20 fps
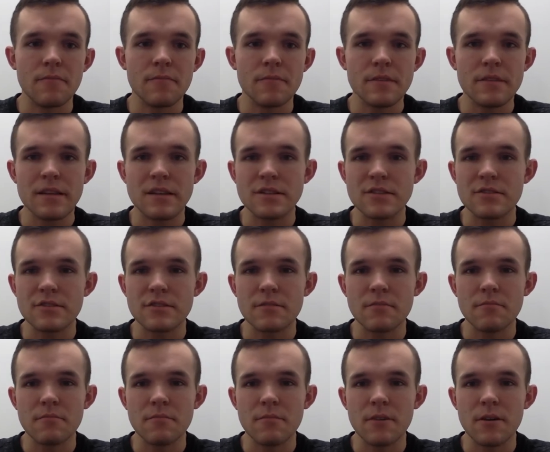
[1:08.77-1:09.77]
Essentially,
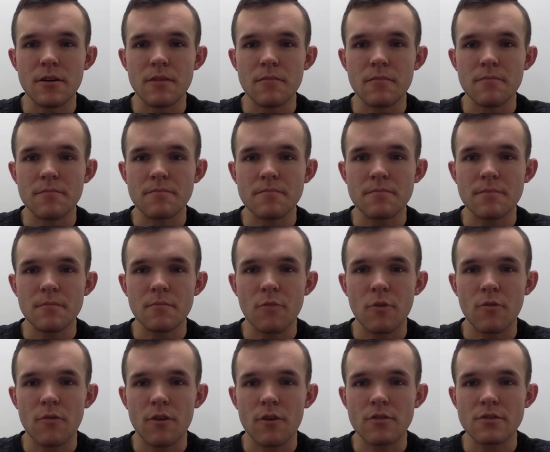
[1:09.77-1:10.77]

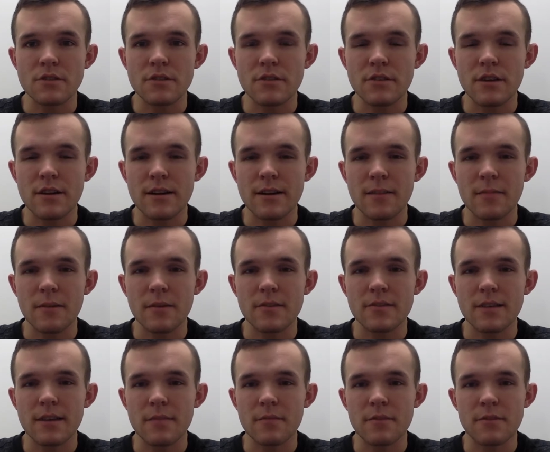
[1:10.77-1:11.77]
morphology is talking about
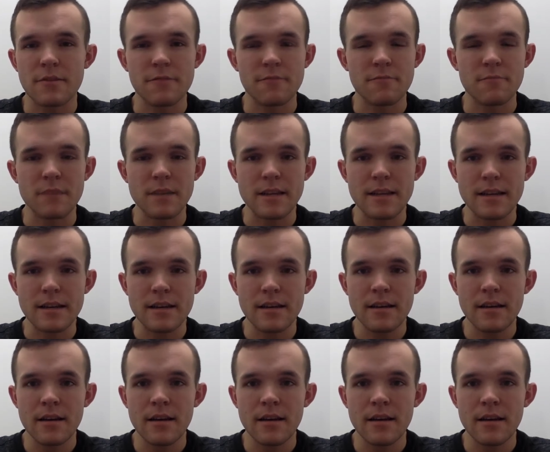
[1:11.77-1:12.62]
segments of meaning.